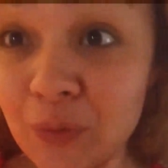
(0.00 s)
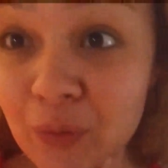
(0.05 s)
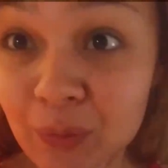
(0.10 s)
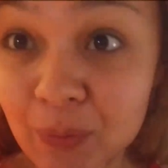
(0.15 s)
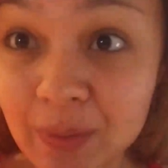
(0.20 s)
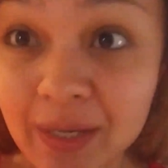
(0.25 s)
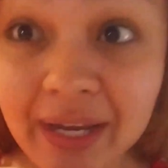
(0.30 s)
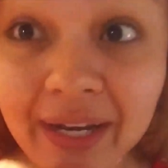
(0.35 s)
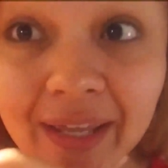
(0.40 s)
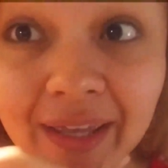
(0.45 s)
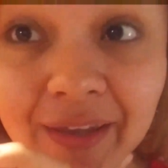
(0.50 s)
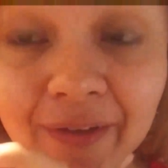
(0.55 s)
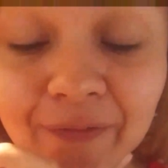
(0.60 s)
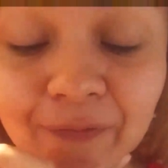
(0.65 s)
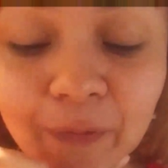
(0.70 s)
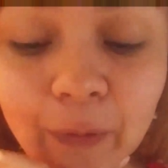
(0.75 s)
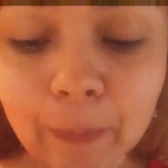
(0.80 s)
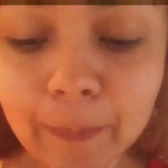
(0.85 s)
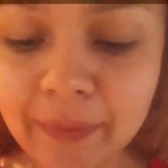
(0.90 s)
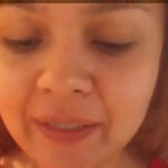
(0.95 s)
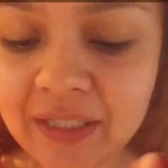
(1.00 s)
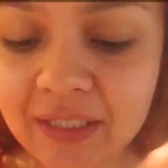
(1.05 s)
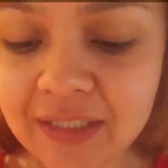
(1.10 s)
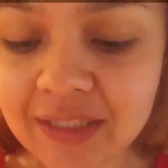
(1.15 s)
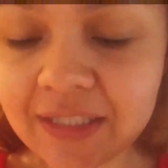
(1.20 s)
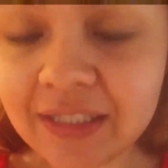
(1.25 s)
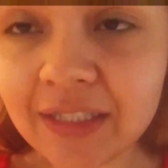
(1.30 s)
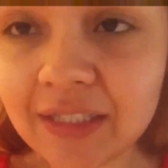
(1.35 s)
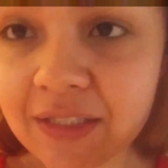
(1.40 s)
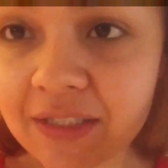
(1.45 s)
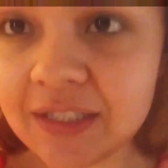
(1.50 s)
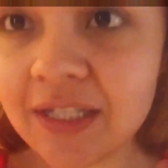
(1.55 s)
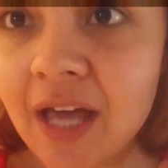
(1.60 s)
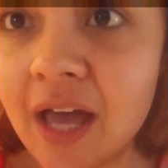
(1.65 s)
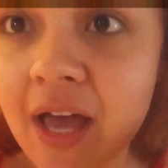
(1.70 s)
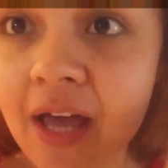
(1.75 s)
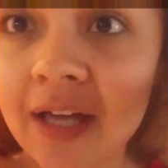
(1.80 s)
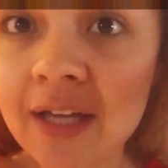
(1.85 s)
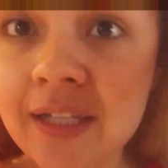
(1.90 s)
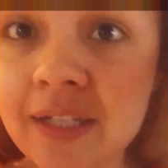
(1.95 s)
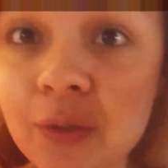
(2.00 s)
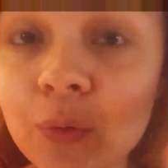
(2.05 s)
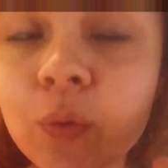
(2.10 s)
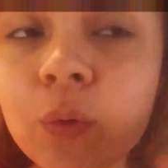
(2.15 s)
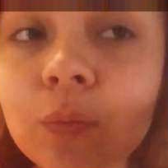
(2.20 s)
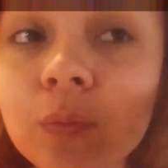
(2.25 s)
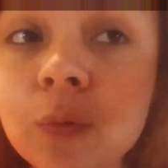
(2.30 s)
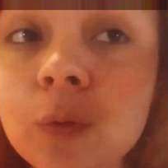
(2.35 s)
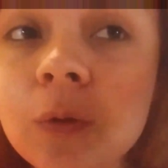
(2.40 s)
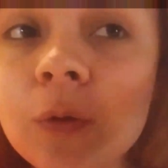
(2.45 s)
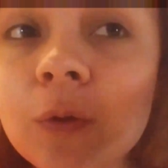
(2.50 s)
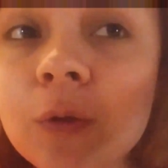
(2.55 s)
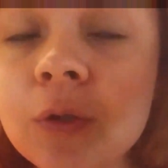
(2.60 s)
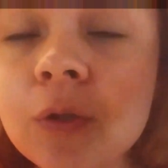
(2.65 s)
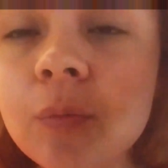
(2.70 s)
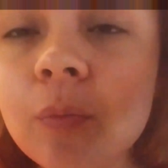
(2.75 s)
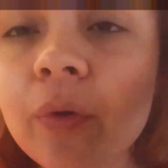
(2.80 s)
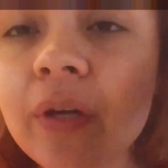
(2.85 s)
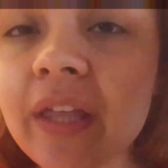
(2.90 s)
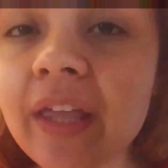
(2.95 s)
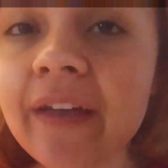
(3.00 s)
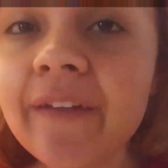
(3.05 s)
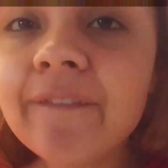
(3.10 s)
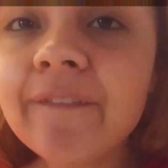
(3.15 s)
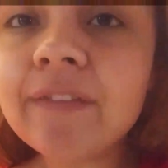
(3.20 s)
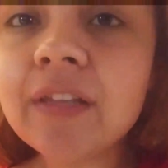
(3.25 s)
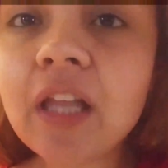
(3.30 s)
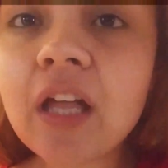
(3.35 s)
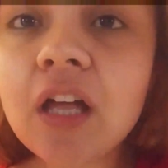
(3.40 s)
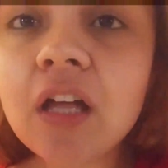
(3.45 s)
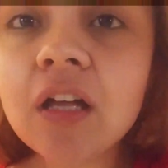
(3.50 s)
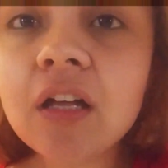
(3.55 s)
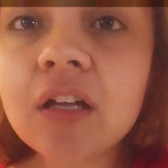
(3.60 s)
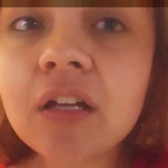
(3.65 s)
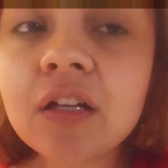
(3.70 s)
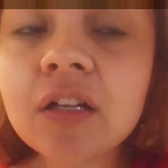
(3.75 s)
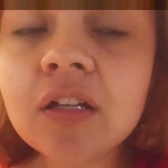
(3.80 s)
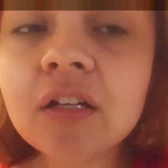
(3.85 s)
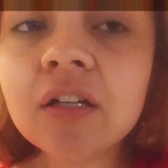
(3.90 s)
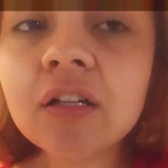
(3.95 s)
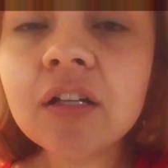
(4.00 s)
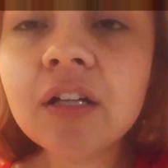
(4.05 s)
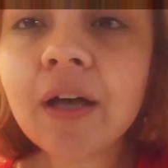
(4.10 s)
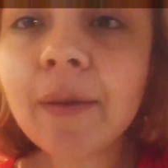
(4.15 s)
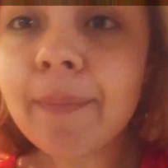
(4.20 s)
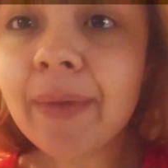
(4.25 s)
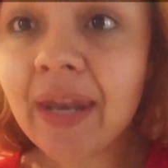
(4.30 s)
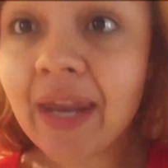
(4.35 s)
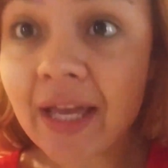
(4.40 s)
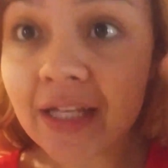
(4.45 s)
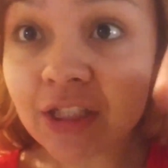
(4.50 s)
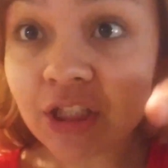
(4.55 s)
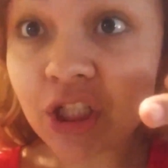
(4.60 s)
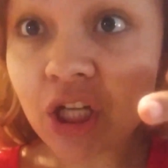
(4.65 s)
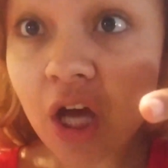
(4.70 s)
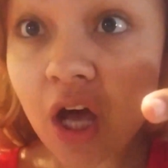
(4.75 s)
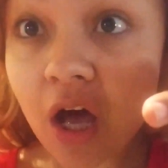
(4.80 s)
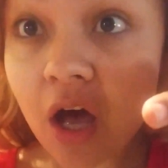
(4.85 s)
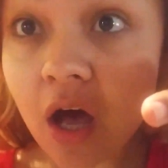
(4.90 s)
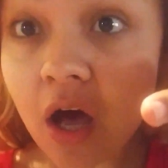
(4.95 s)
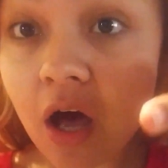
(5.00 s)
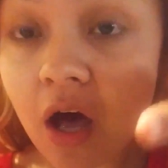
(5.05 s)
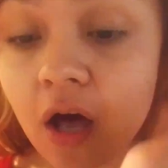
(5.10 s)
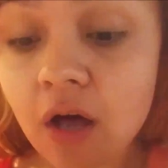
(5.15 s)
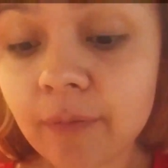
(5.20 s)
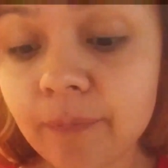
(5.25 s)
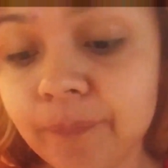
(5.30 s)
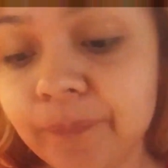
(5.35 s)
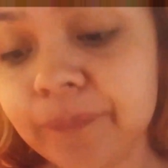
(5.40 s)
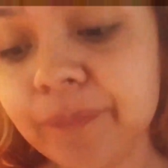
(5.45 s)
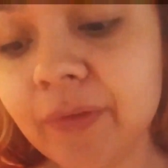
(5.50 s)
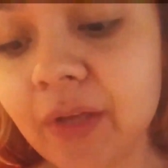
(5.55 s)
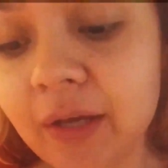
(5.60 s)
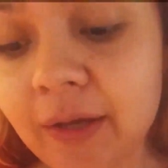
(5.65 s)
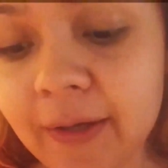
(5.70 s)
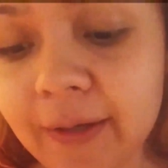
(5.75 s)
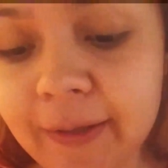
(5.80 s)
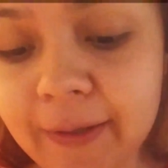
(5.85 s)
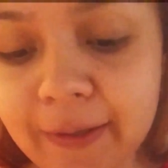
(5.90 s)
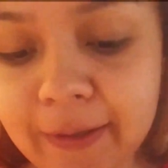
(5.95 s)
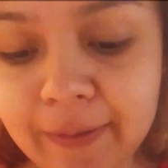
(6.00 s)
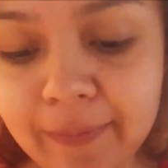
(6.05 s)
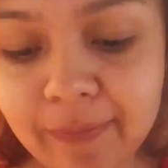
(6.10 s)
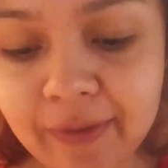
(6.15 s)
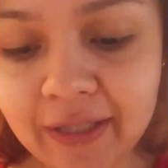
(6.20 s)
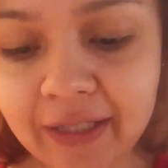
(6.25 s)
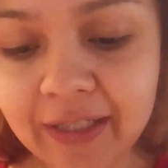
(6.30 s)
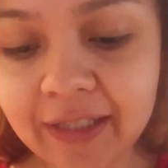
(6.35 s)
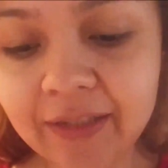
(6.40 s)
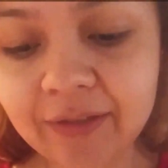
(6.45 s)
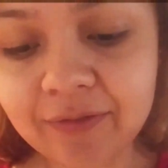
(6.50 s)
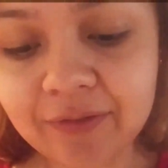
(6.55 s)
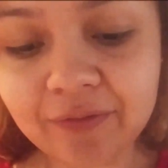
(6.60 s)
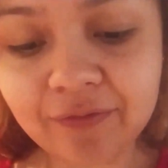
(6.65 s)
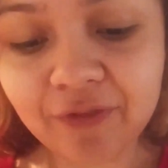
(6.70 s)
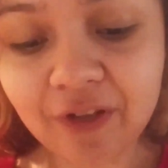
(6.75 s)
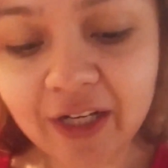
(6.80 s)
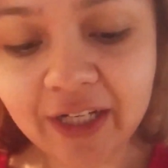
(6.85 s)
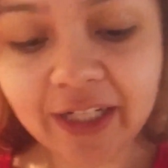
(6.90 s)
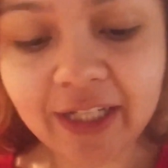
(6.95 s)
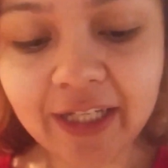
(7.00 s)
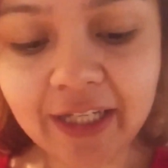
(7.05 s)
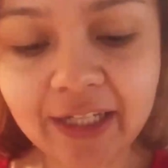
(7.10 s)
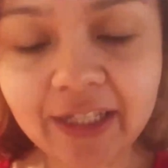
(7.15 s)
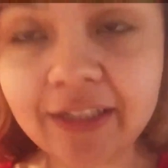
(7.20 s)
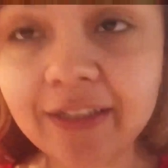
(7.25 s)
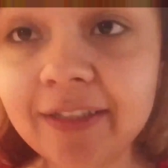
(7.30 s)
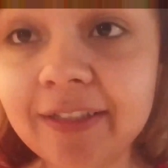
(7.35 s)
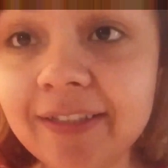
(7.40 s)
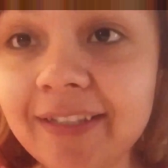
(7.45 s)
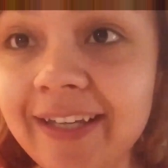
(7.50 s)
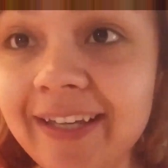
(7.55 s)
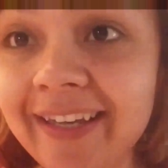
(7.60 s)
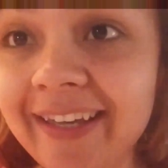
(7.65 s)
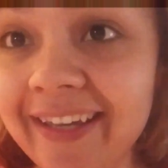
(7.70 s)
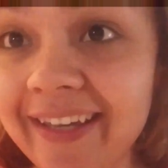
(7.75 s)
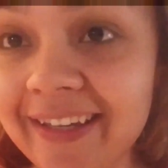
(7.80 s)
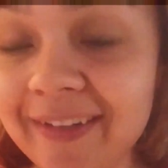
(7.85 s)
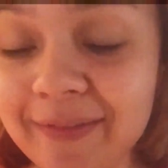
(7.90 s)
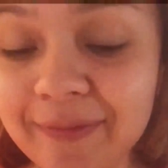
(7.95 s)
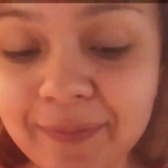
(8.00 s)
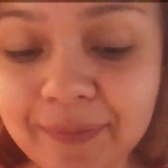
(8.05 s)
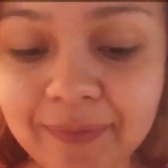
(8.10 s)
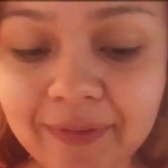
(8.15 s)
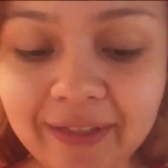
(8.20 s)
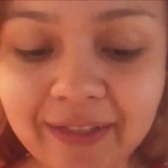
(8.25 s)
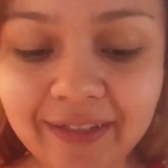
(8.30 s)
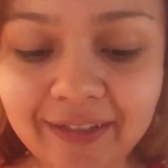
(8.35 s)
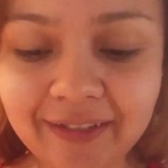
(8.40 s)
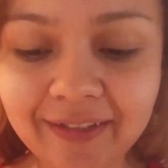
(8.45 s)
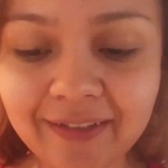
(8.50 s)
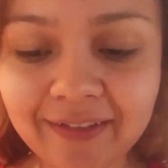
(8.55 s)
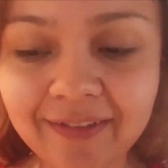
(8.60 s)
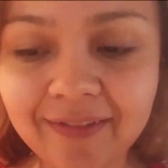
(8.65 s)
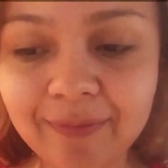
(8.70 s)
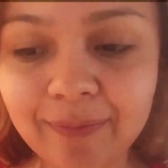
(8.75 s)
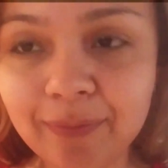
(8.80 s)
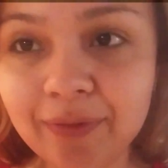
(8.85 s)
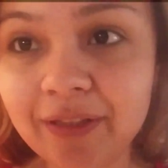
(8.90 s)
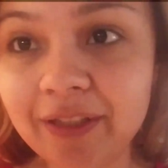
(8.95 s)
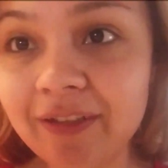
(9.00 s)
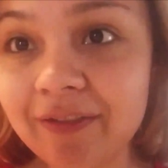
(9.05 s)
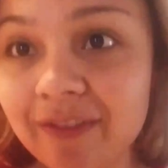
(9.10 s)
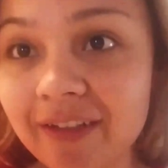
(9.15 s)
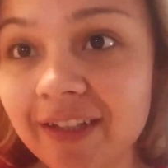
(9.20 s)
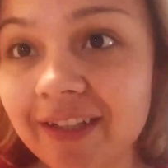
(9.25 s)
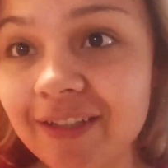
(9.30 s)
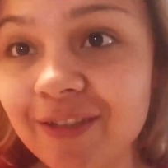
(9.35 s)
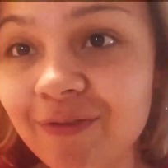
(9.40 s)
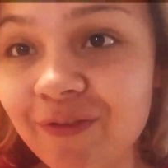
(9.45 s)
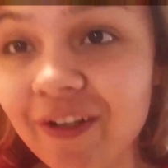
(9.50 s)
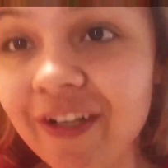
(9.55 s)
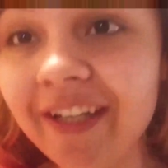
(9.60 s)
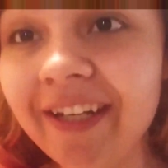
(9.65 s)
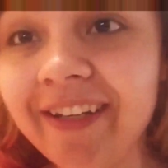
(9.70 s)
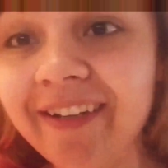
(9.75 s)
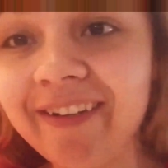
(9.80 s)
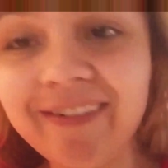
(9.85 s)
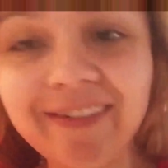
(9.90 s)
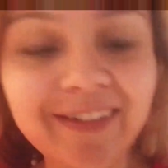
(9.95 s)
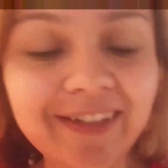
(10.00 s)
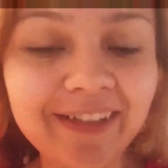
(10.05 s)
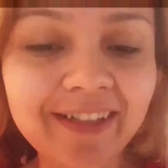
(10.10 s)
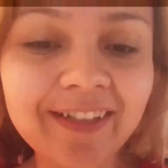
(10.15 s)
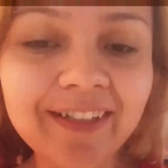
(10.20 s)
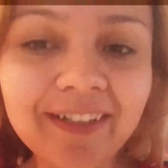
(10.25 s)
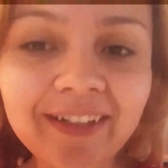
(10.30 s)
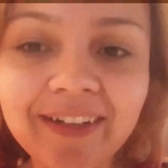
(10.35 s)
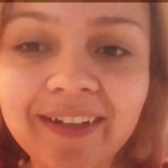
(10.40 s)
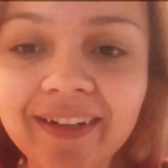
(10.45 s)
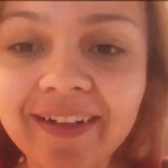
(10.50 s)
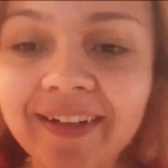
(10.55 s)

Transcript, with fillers: Friday for me. Whoop whoop, weekend vlog coming at ya. Um, Friday. I can't, like, believe that it's Friday already.